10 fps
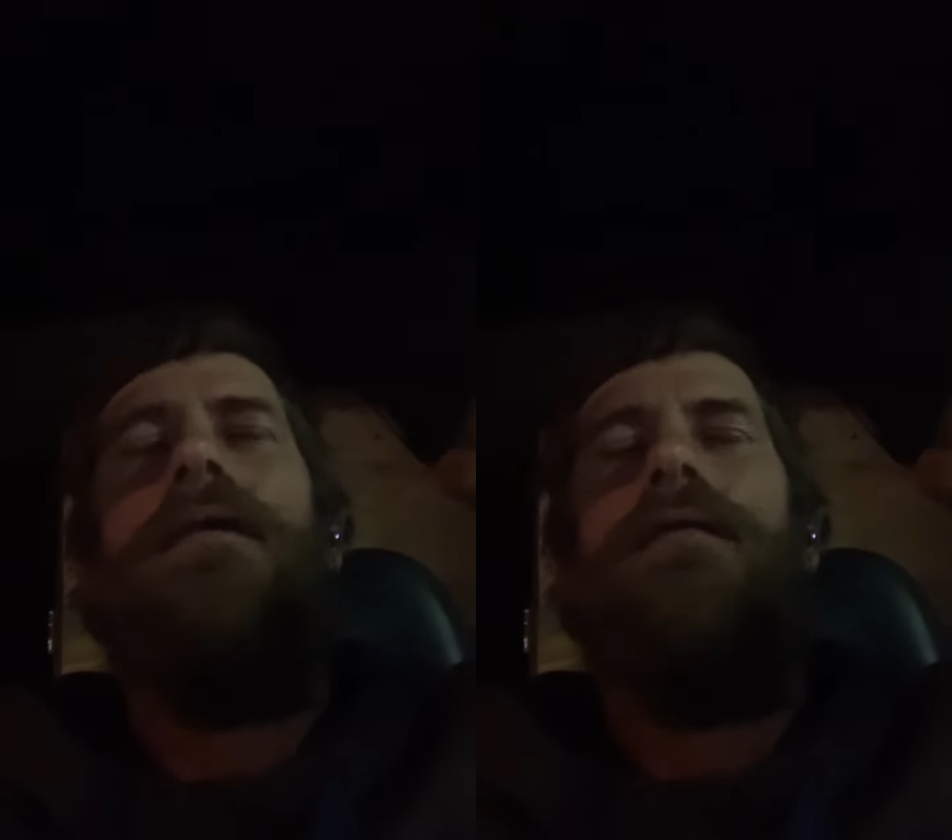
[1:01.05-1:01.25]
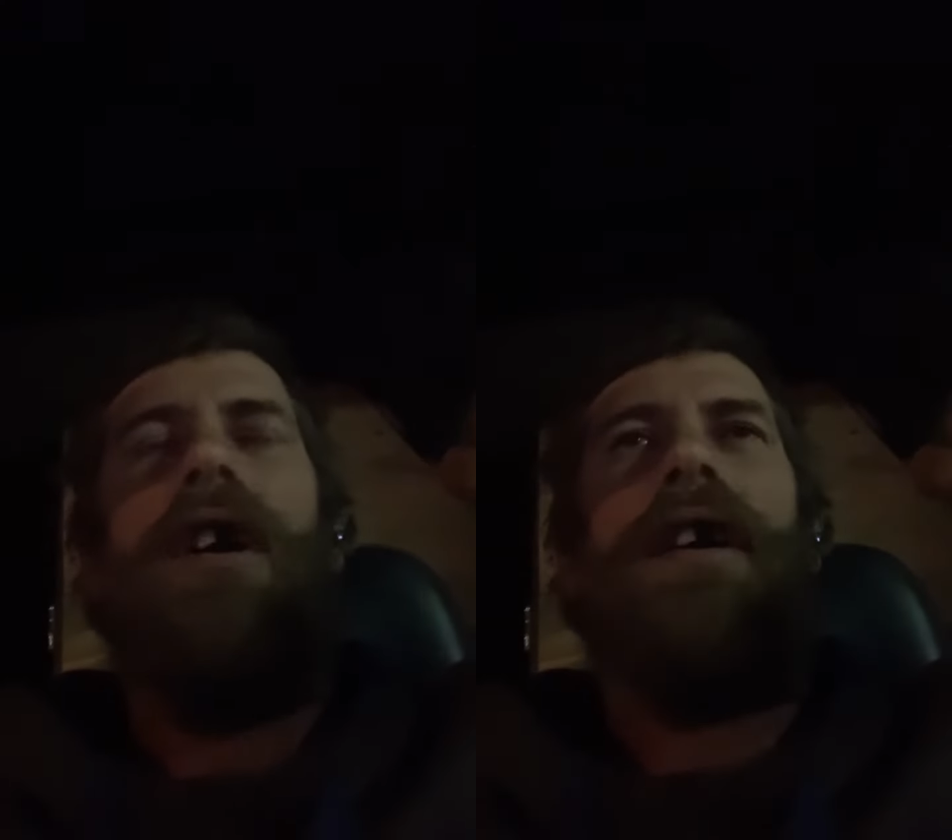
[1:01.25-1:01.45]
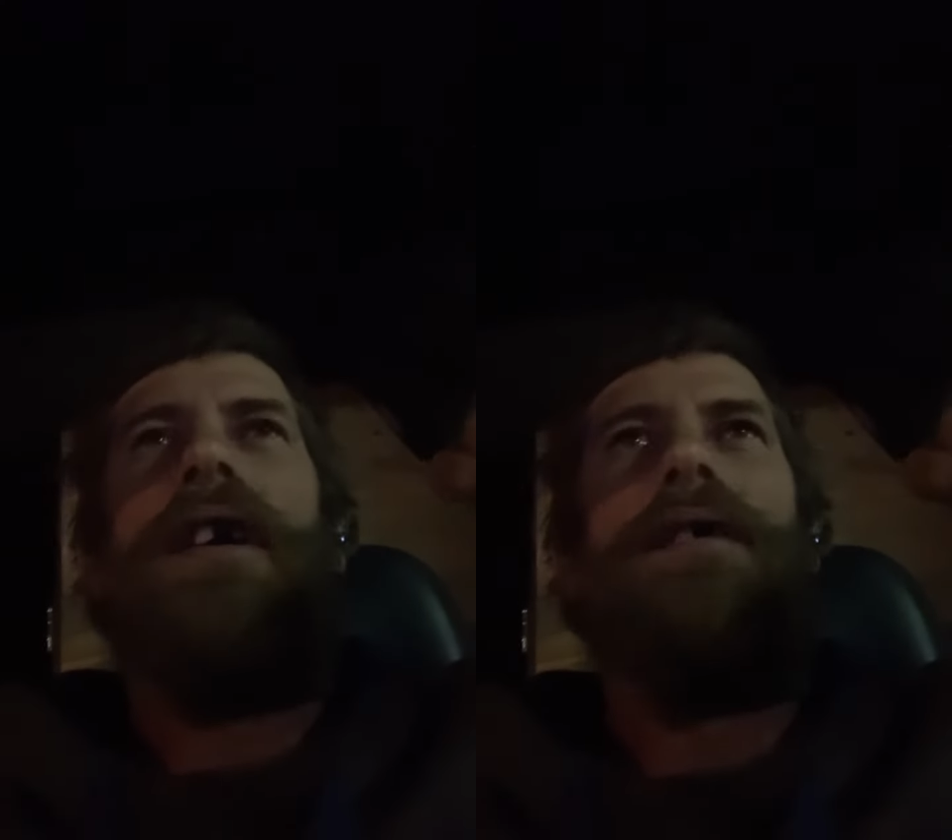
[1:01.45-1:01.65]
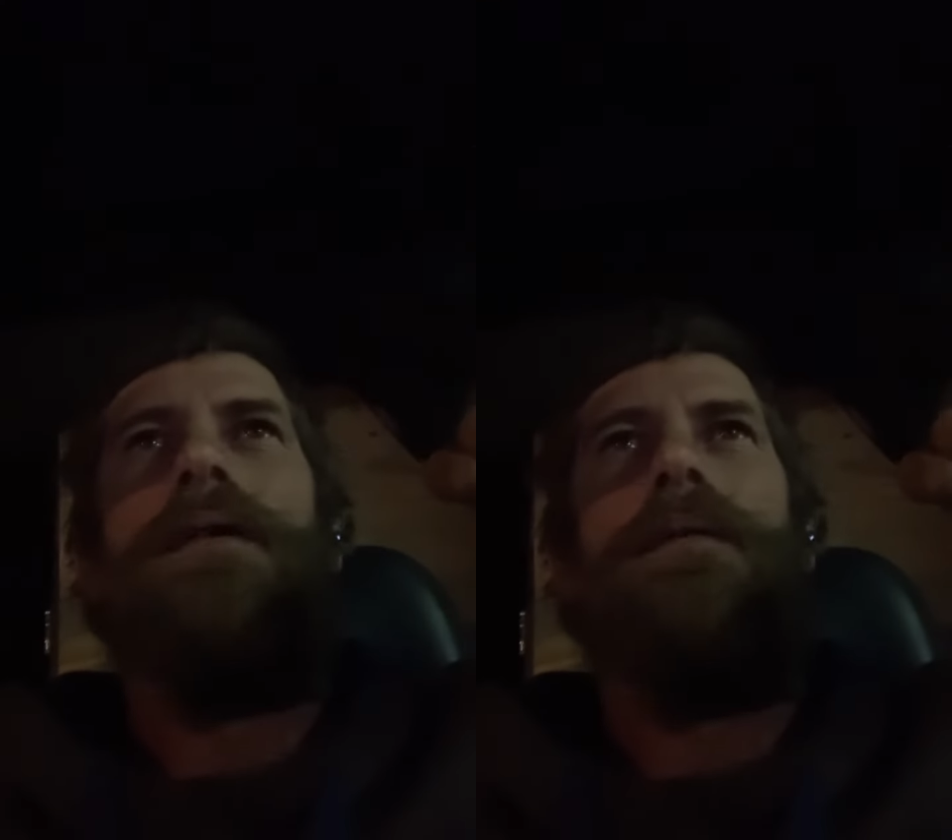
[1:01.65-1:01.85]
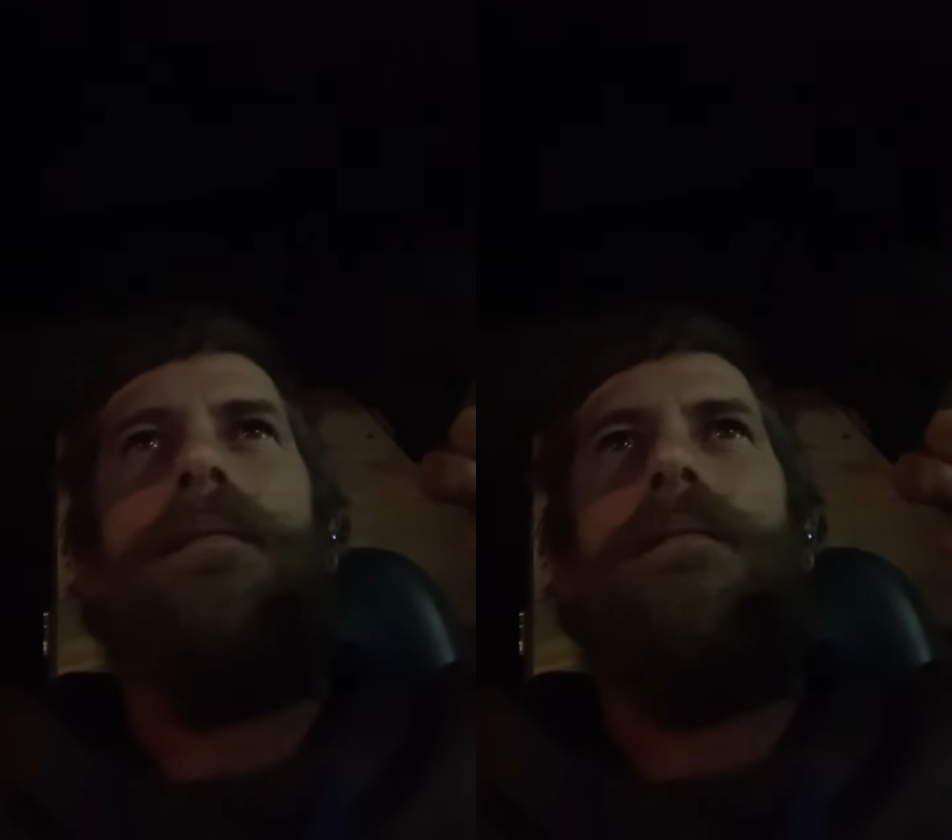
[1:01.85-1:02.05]

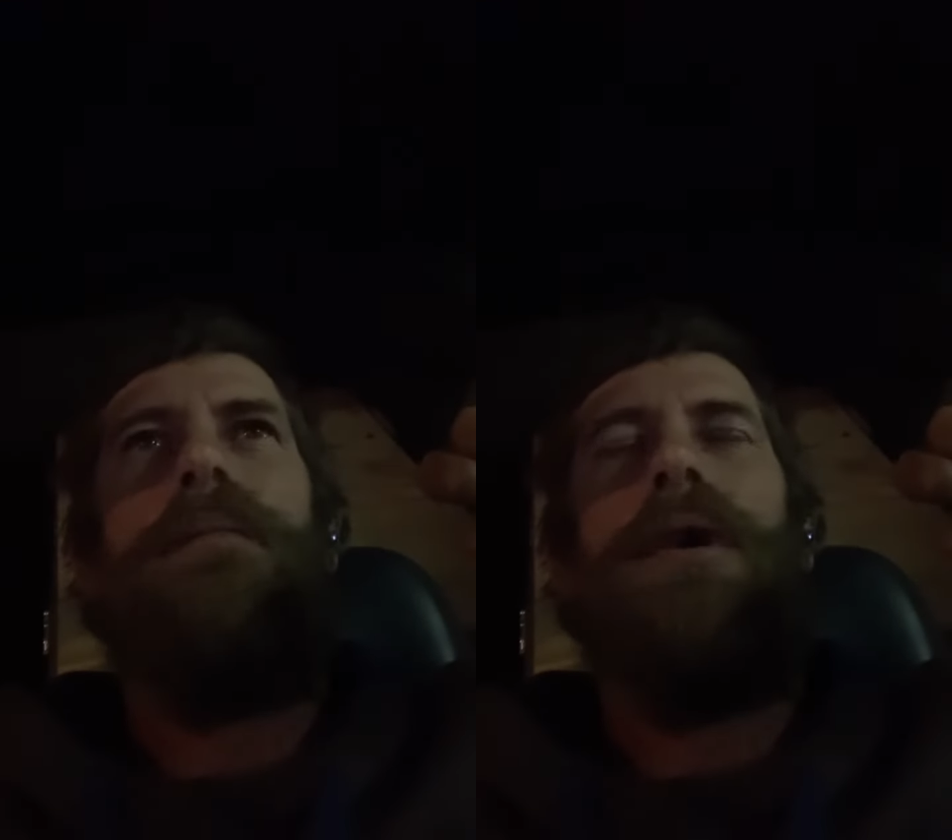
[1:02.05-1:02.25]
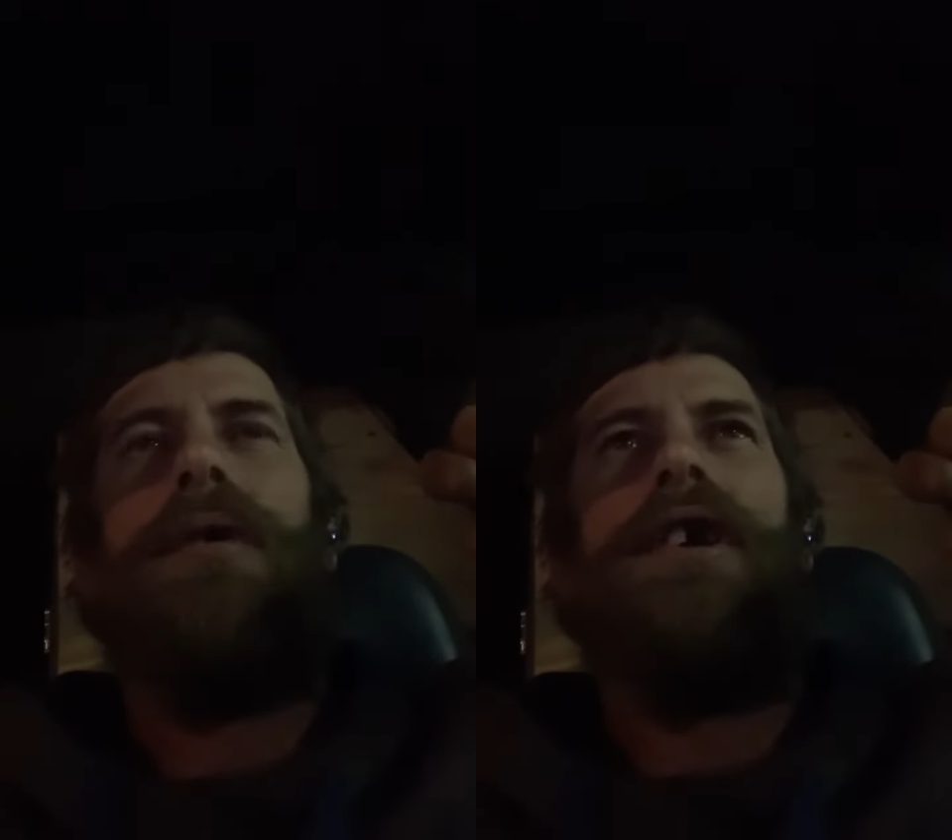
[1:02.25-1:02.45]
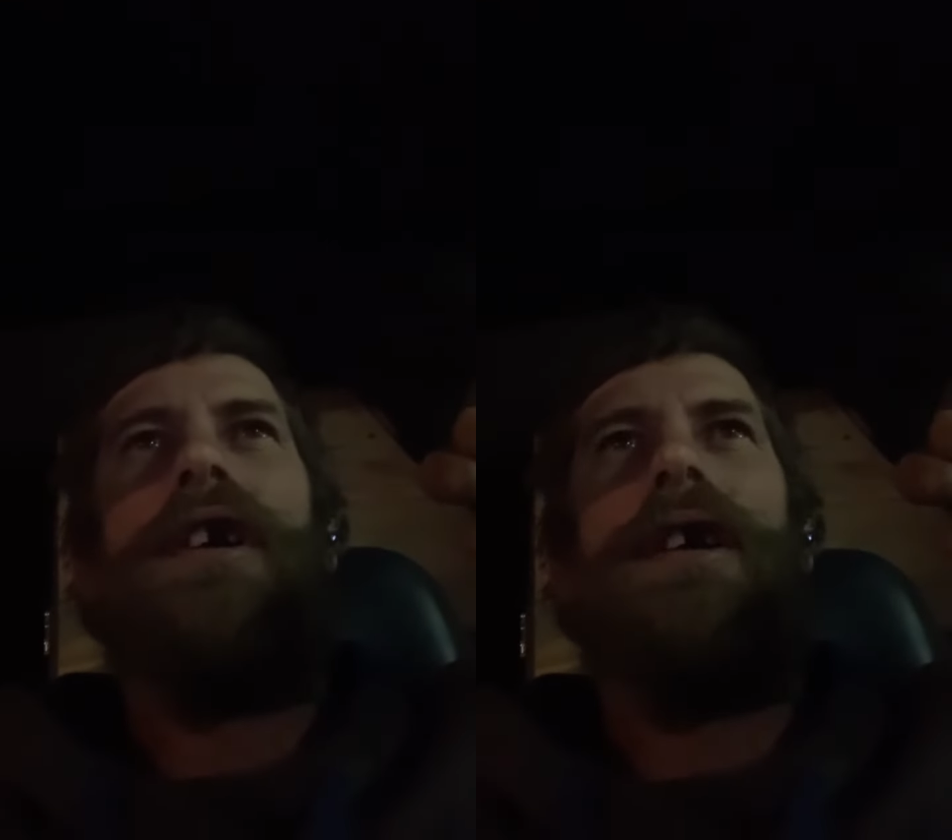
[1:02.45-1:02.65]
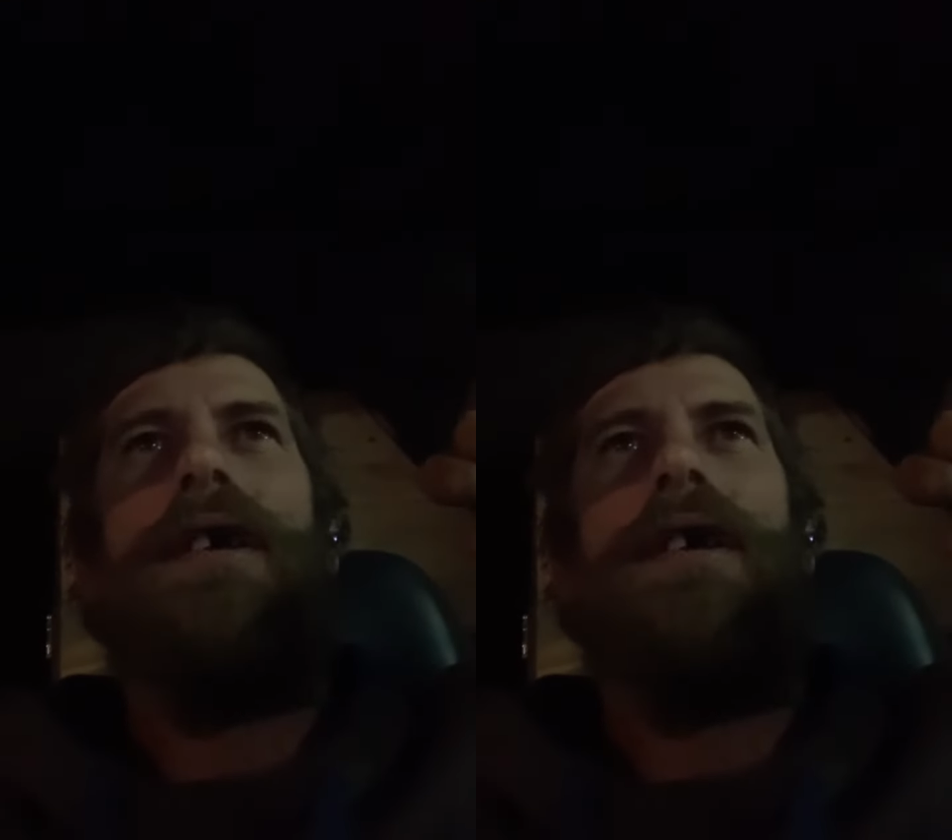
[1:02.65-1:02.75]
fucking building.